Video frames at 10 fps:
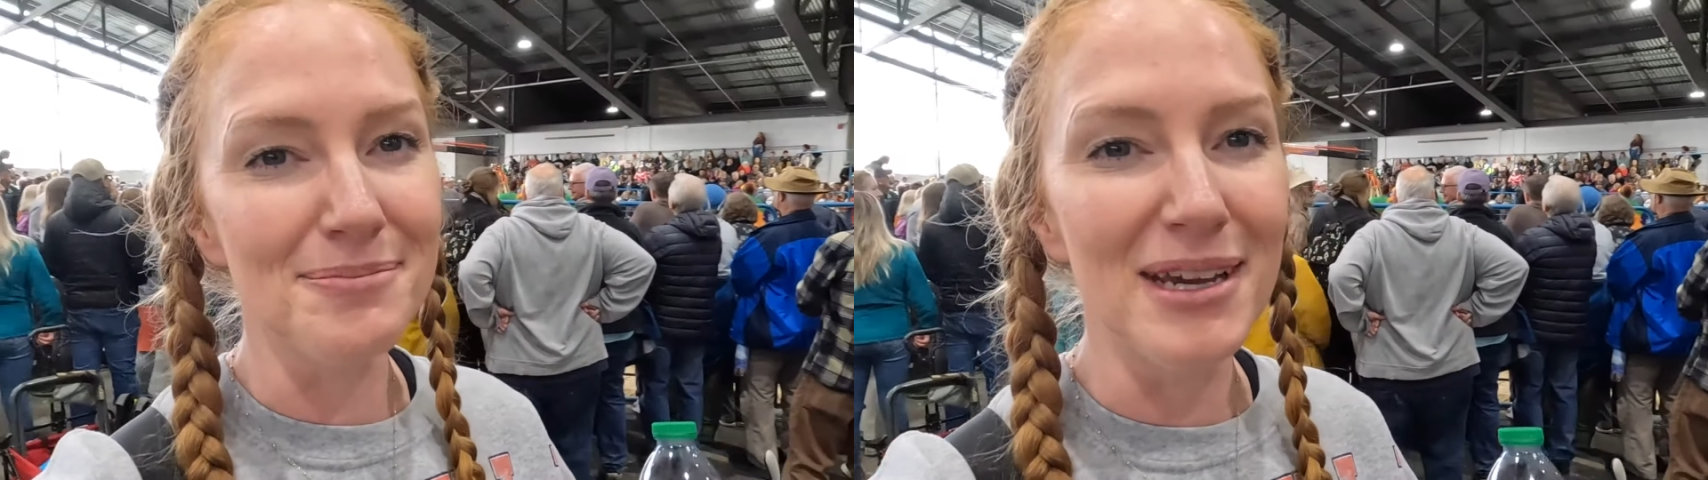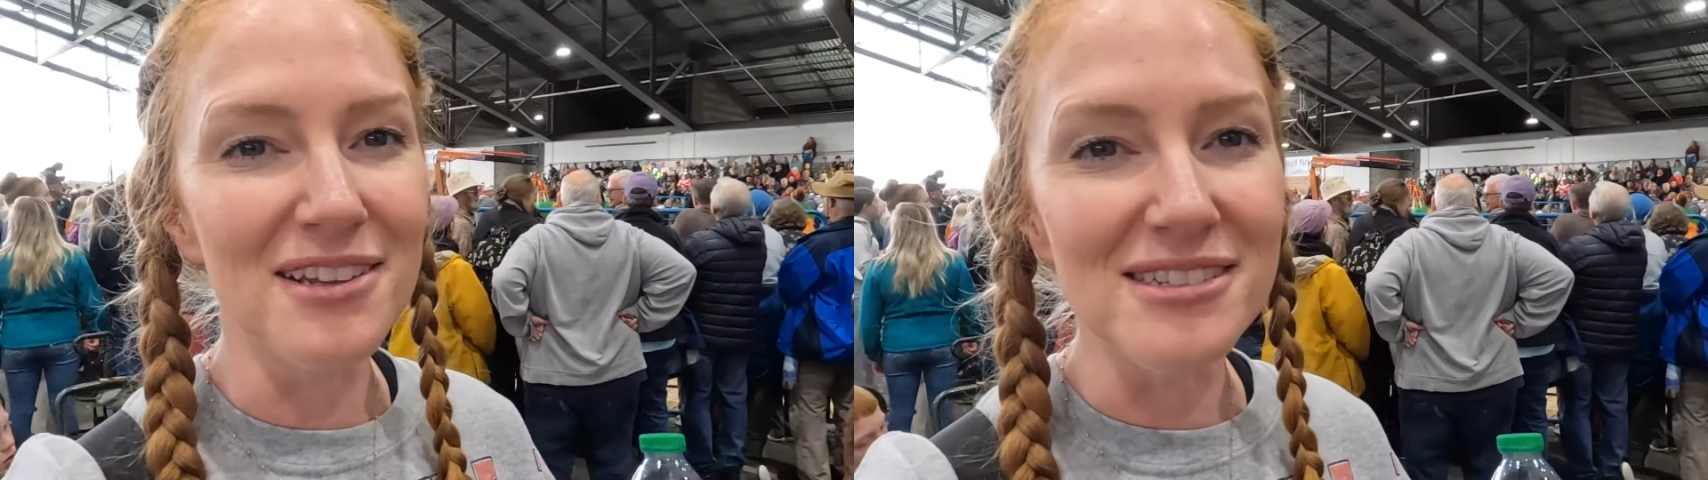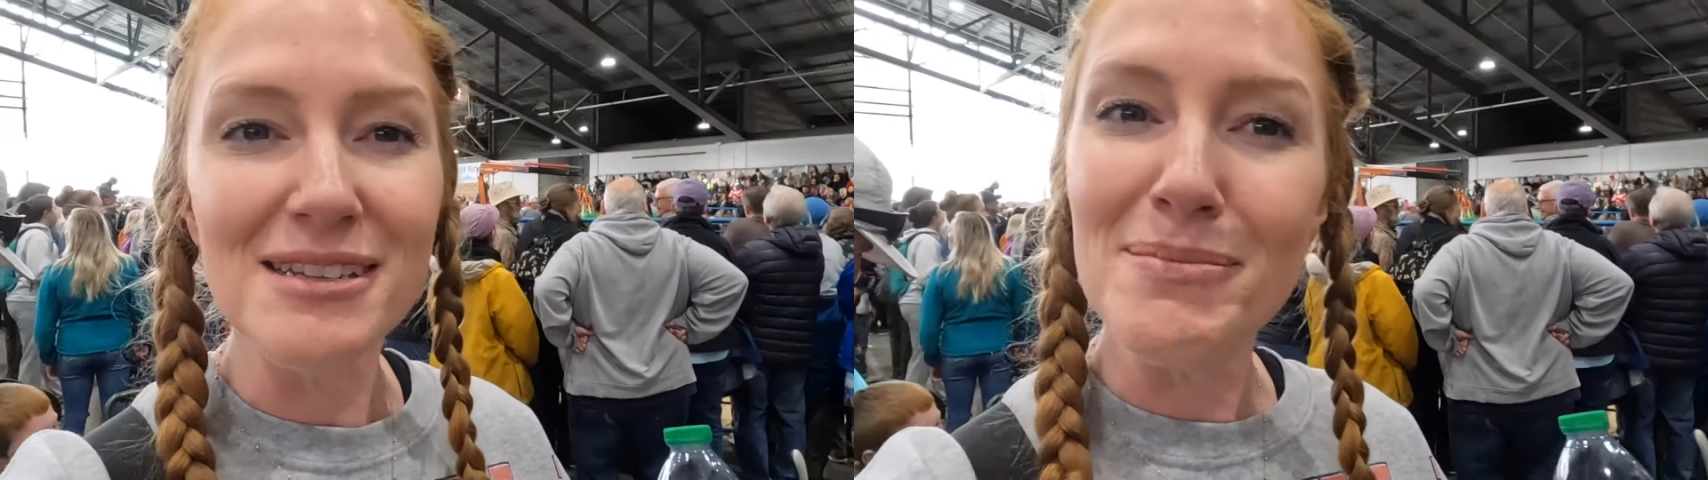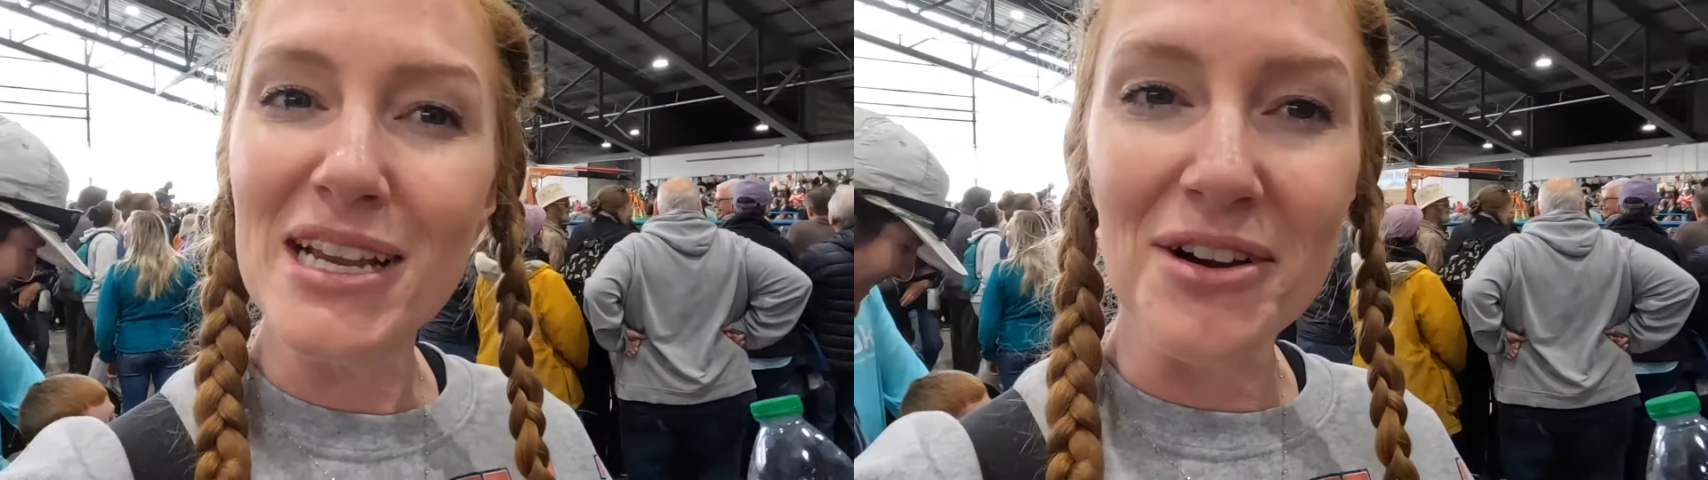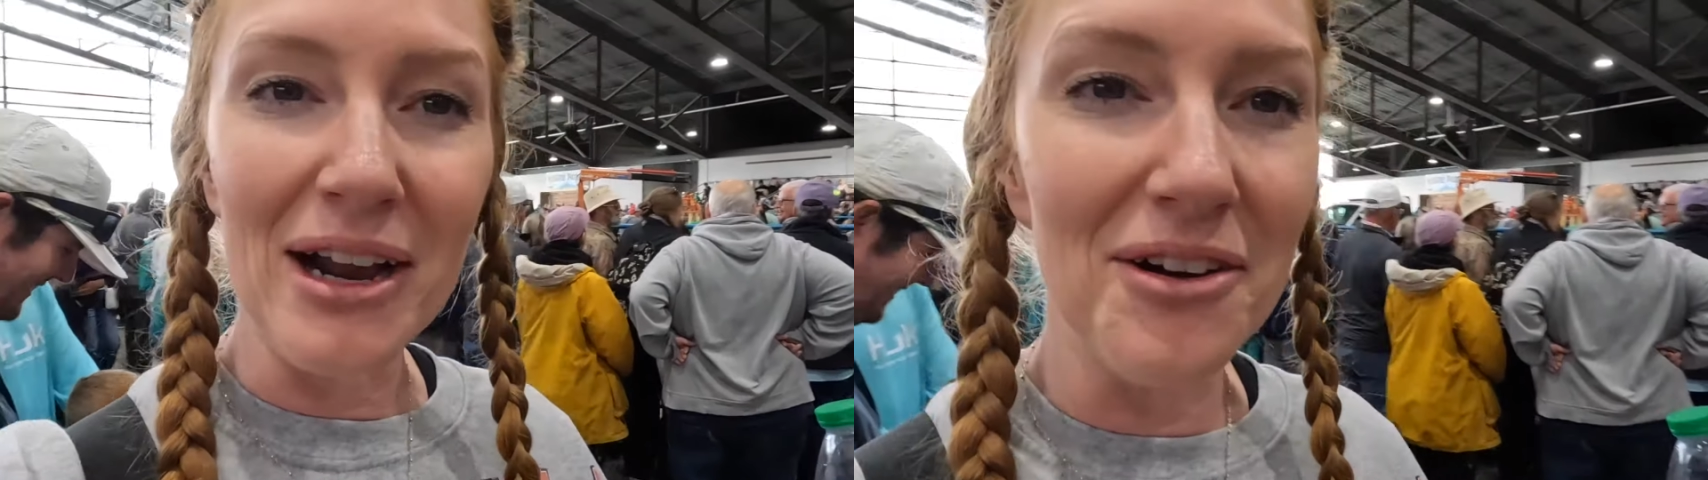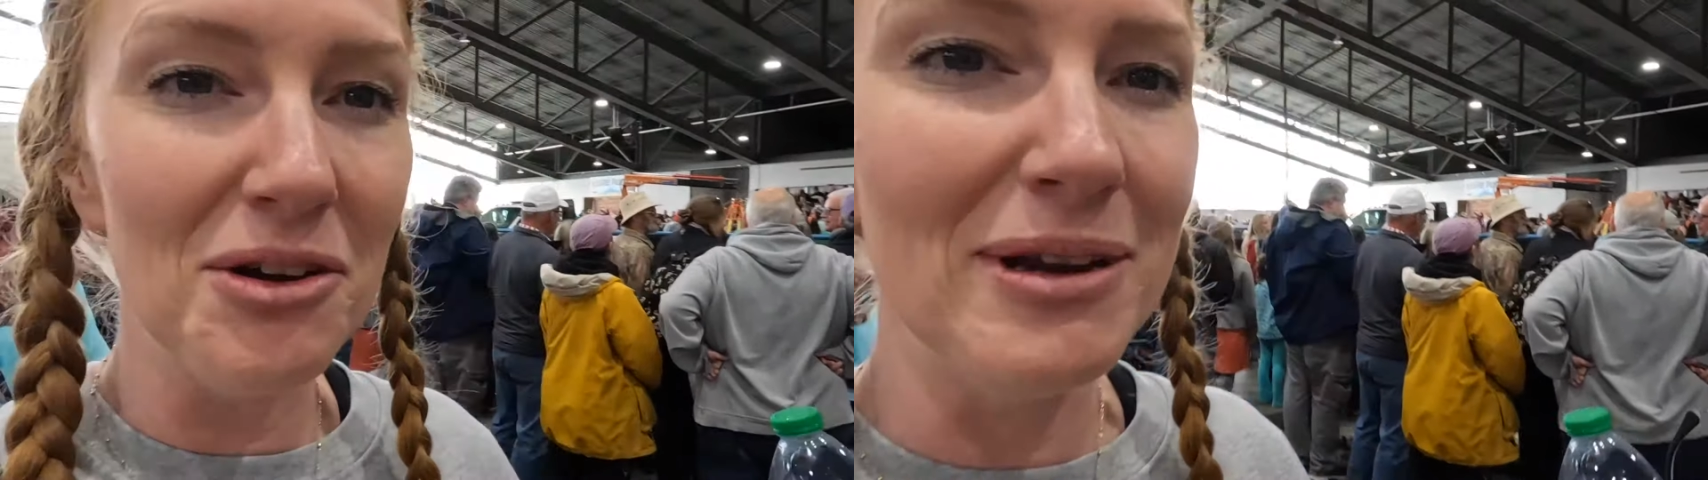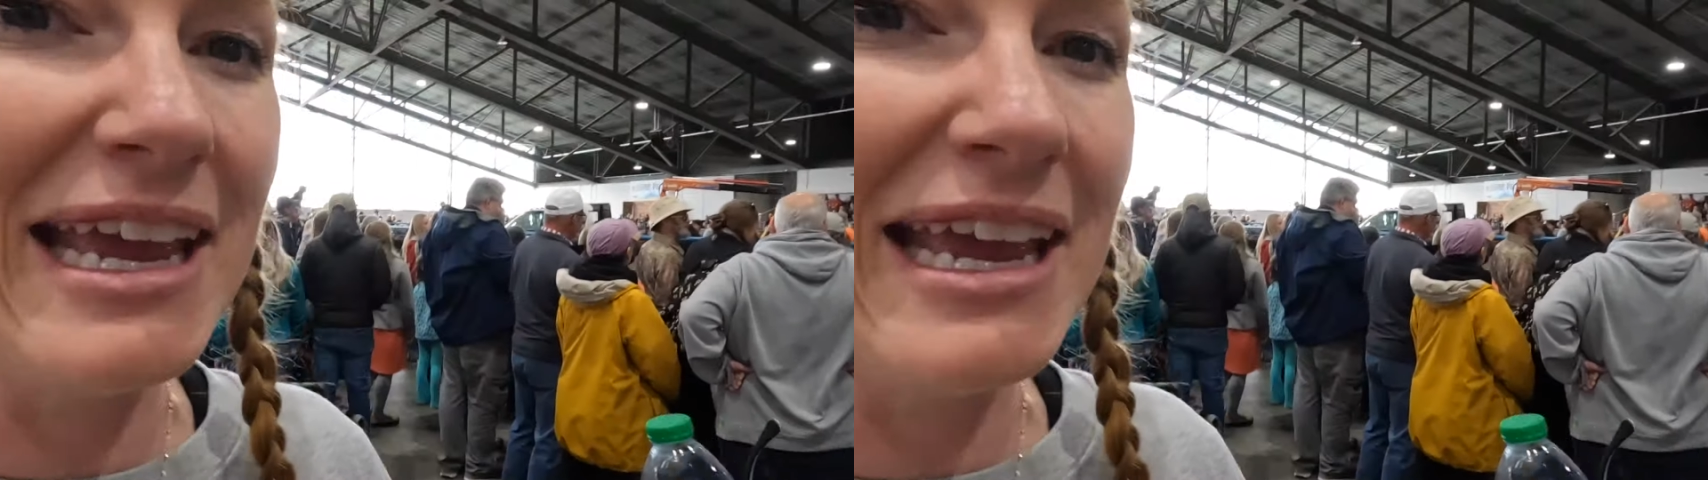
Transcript: but there's a big crowd we